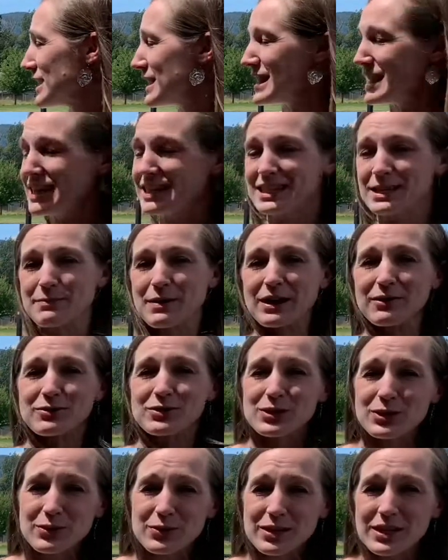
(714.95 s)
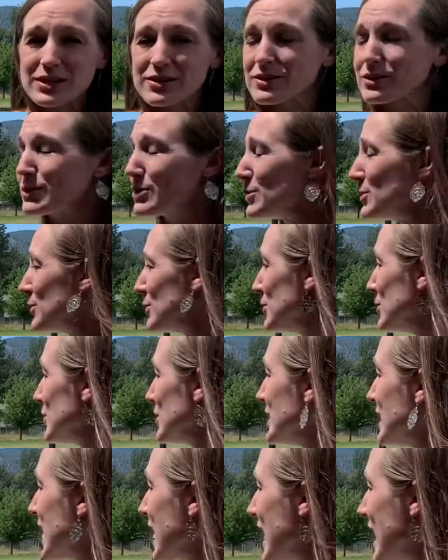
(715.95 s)
I think it's about 2 years old,
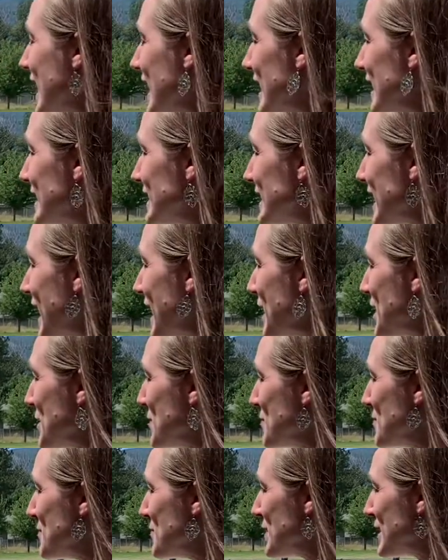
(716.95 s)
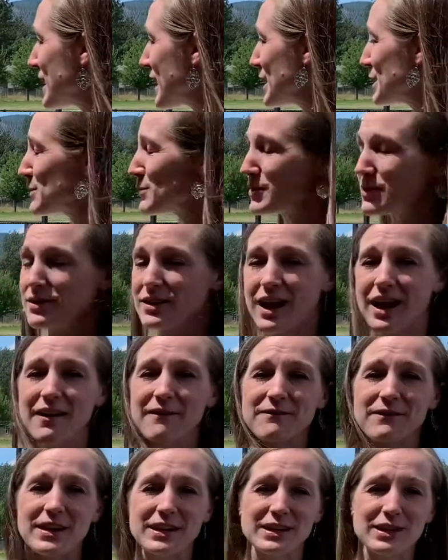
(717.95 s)
and because we're
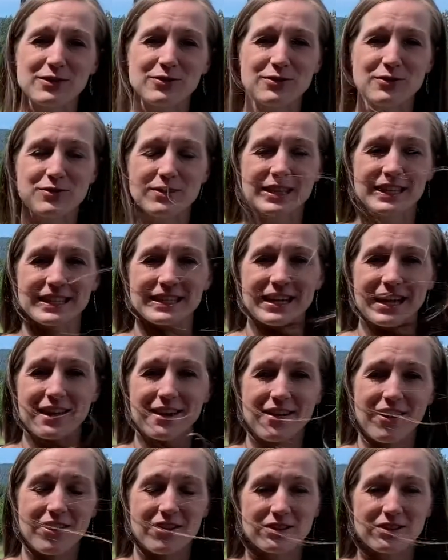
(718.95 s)
not funded through the state, our